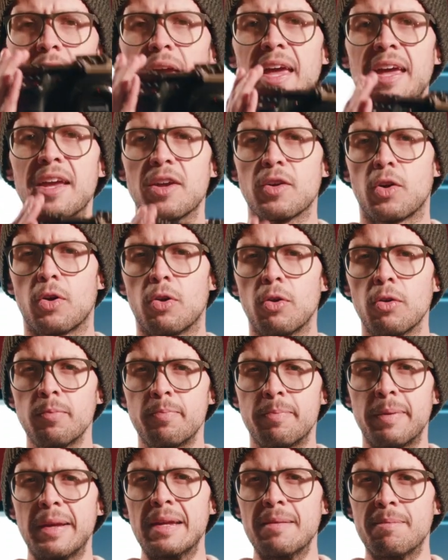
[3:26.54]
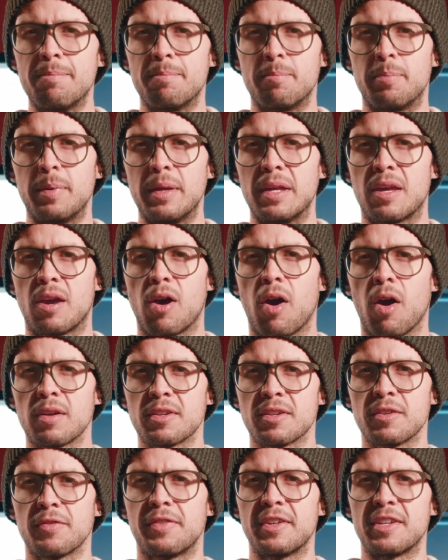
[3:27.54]
it could be
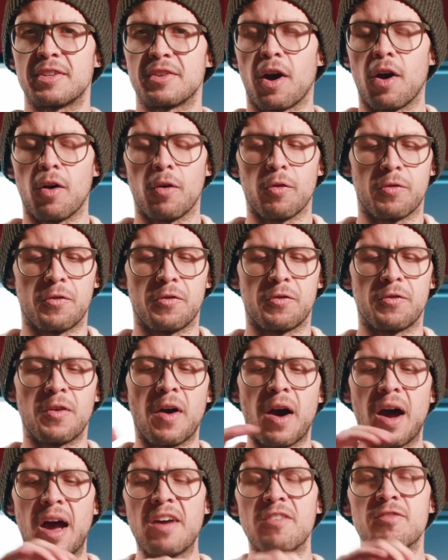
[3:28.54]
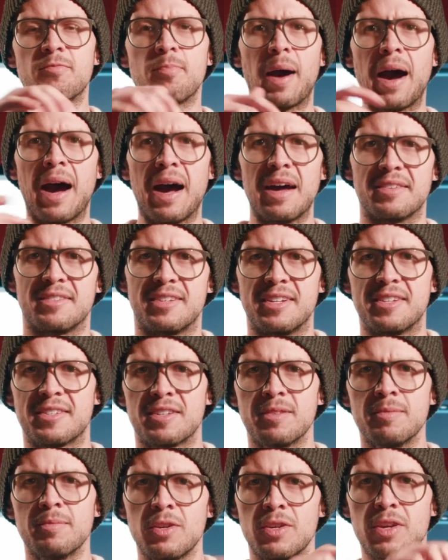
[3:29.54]
because of this whole 5-part
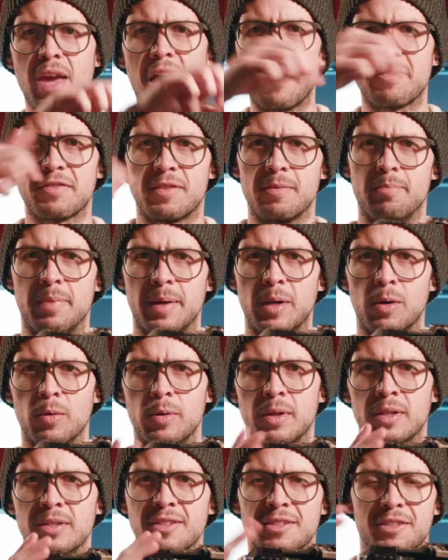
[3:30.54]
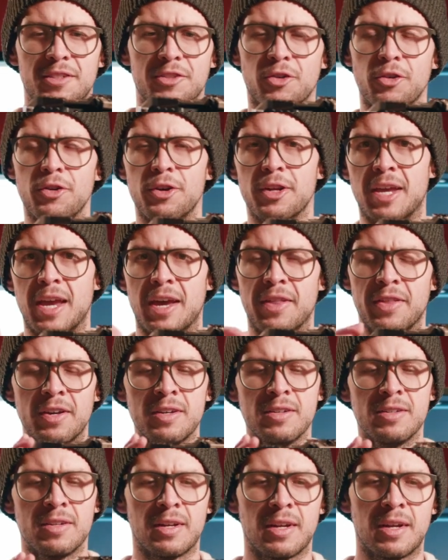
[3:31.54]
system that you have to build and screw together.